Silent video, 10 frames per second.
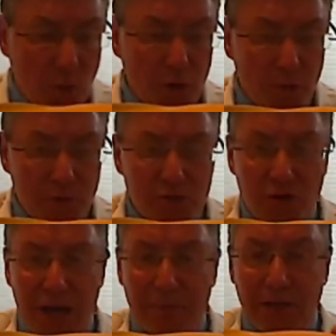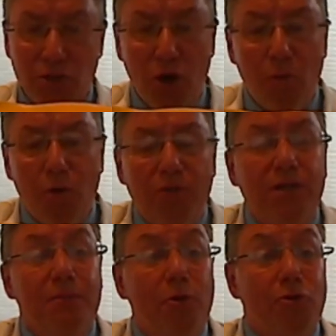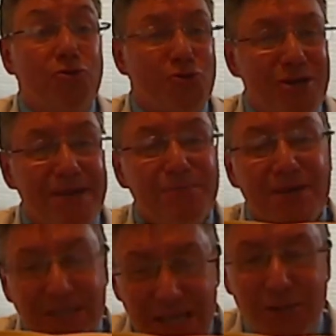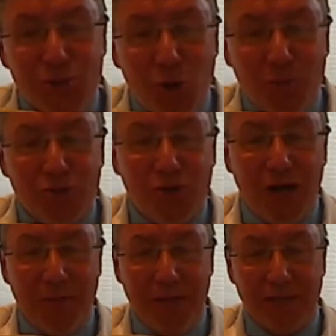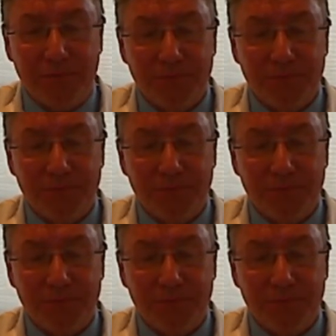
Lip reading: you're prescribing, not what the laboratory says you're prescribing.